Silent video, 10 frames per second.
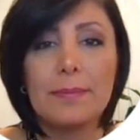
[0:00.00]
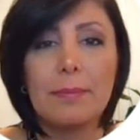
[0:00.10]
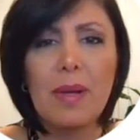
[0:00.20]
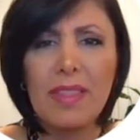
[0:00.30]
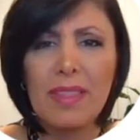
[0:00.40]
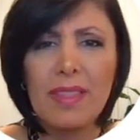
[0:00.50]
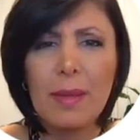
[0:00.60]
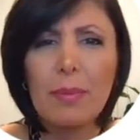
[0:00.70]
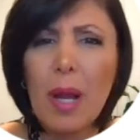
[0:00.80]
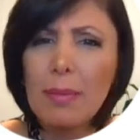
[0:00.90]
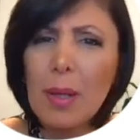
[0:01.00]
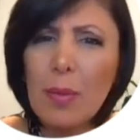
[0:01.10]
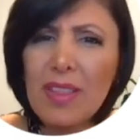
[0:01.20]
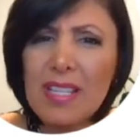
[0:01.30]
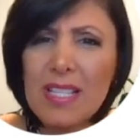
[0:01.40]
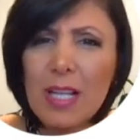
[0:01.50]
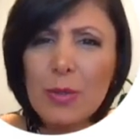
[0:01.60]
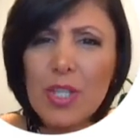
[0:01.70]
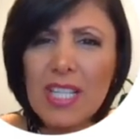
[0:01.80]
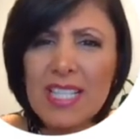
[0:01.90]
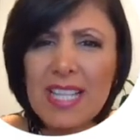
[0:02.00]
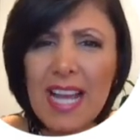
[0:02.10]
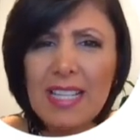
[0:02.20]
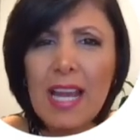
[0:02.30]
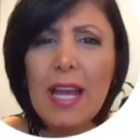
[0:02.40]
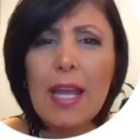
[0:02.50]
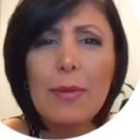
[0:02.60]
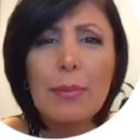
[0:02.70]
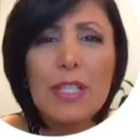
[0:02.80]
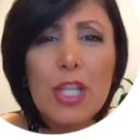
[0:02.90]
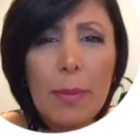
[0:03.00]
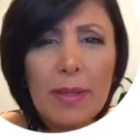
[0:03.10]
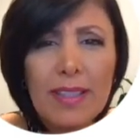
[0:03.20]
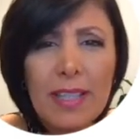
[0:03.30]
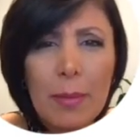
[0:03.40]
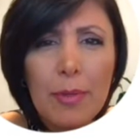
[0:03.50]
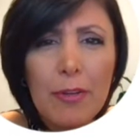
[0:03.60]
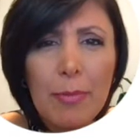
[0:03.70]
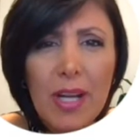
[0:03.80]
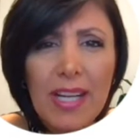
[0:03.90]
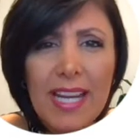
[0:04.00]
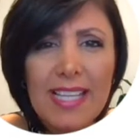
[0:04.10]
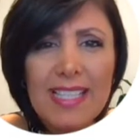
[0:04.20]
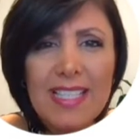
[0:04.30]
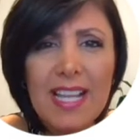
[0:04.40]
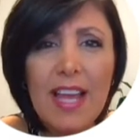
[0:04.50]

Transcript: But the problem with this solution is that if we double the number of buckets,